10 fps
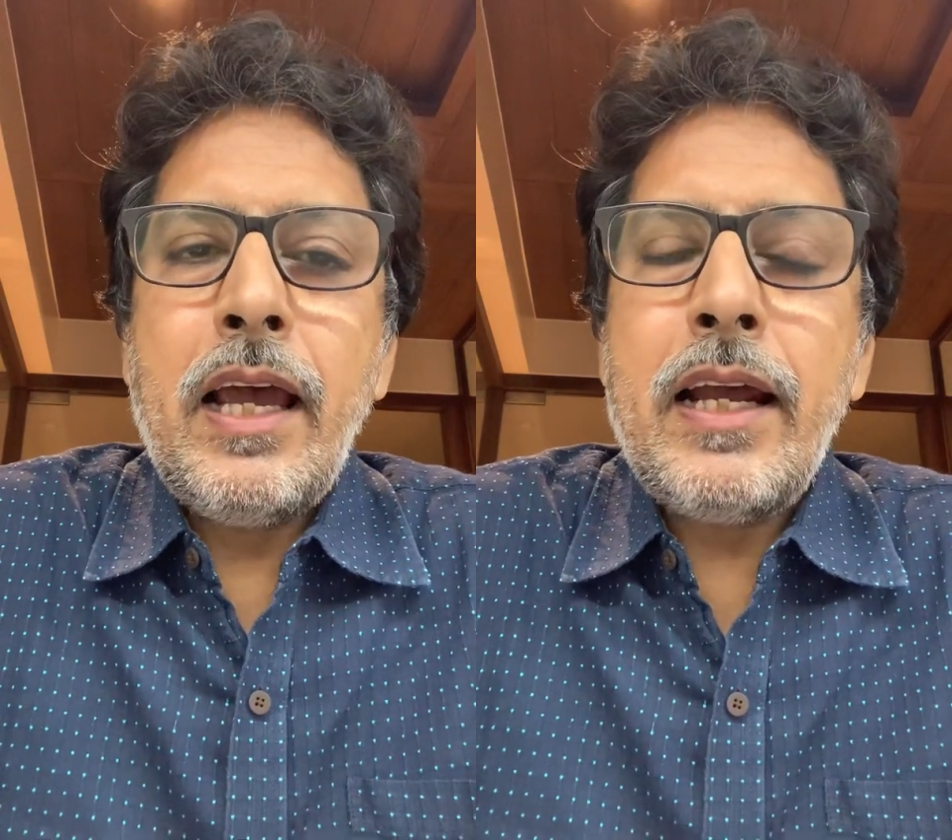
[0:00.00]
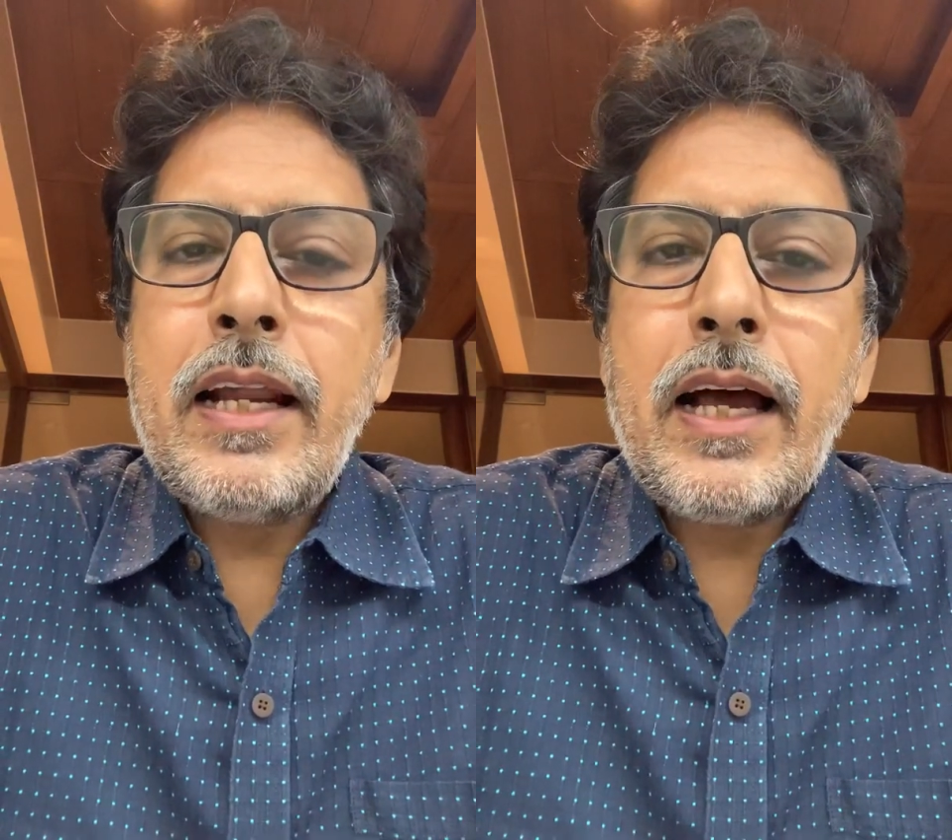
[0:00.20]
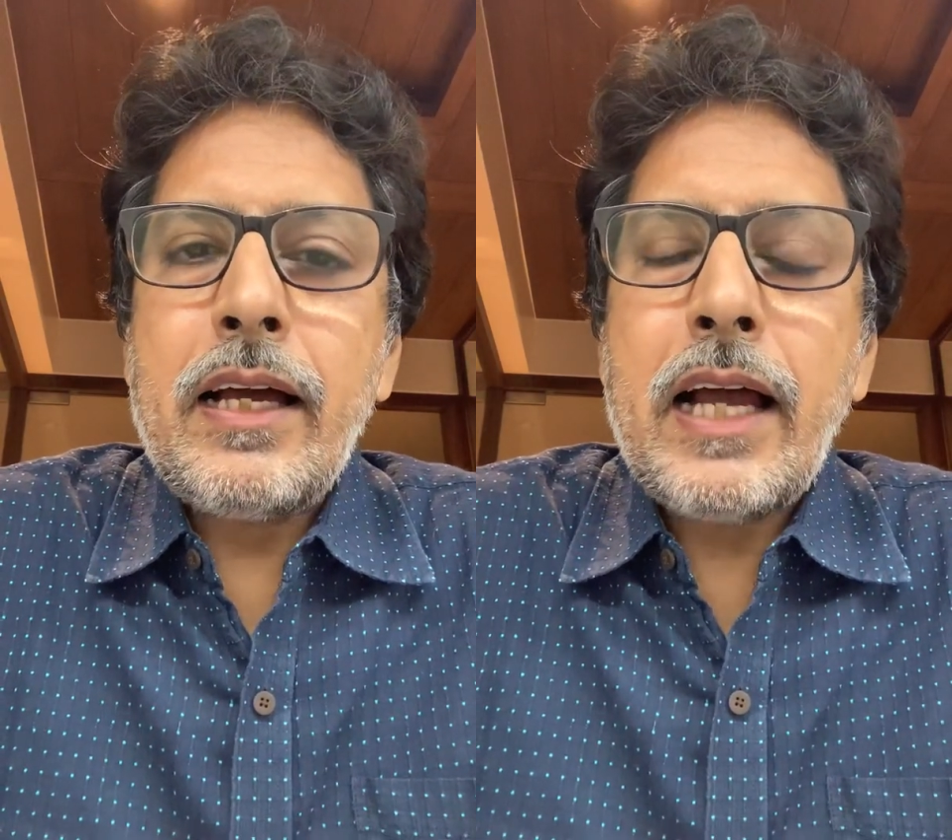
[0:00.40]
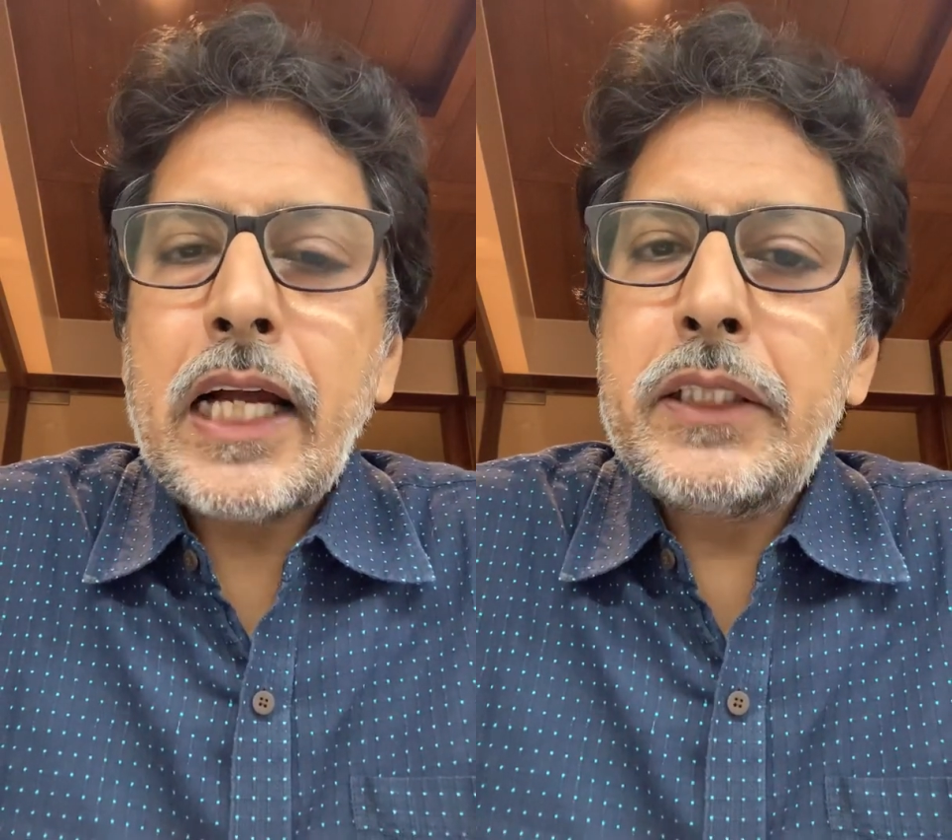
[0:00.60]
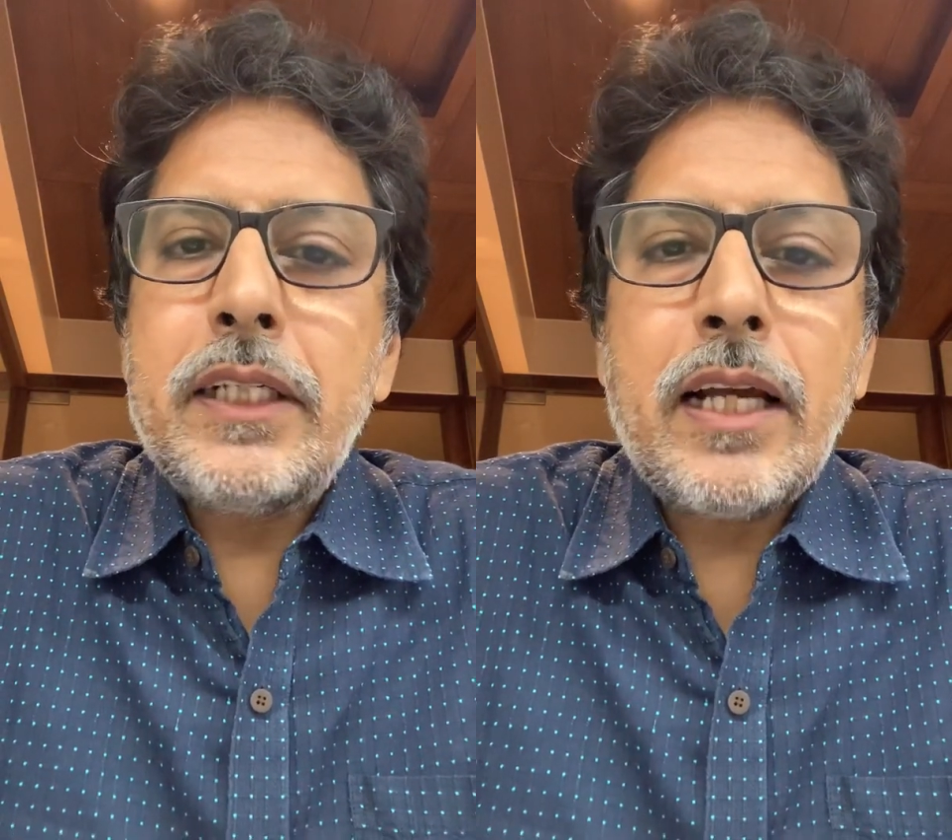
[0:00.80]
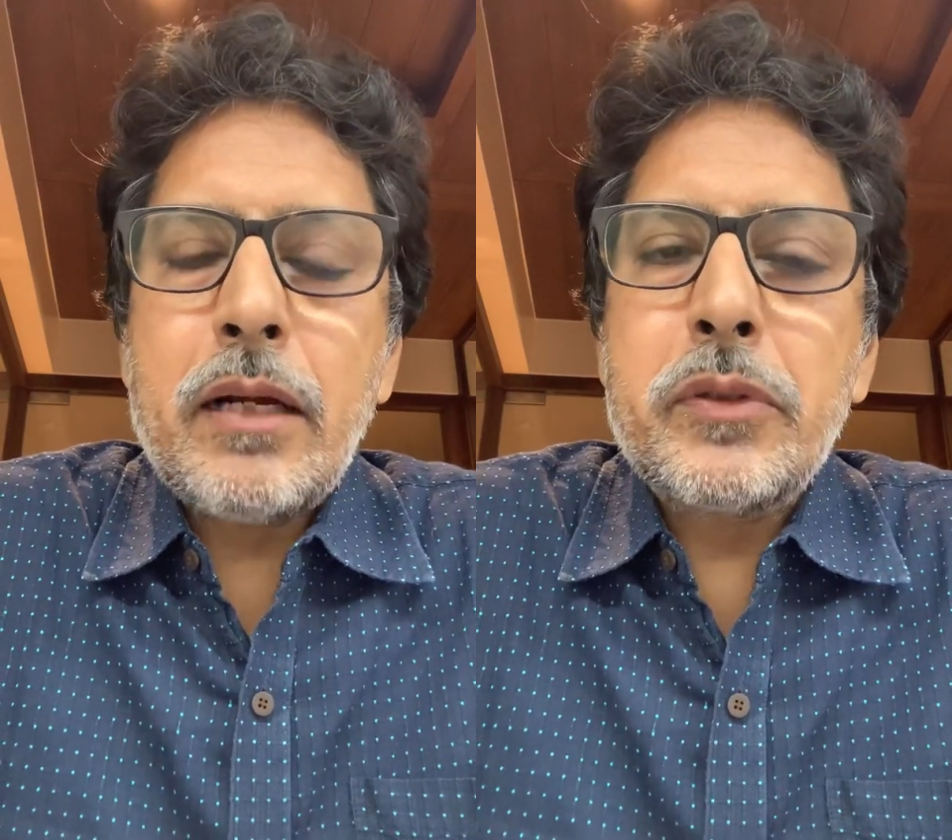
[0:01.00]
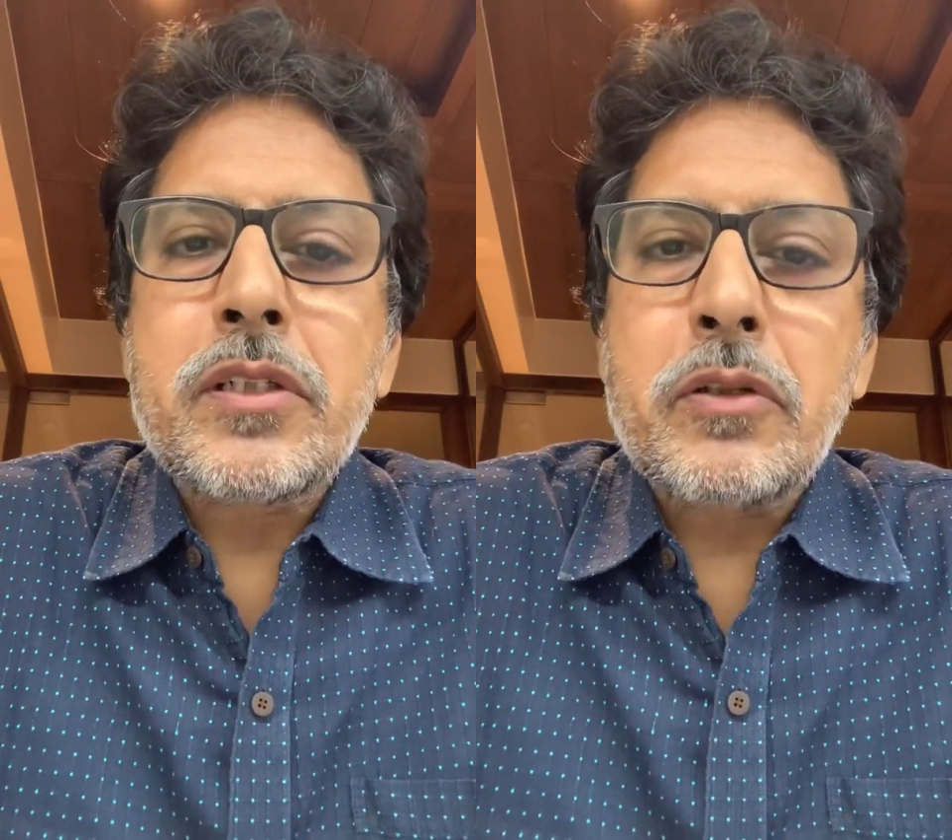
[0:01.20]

And actually, I was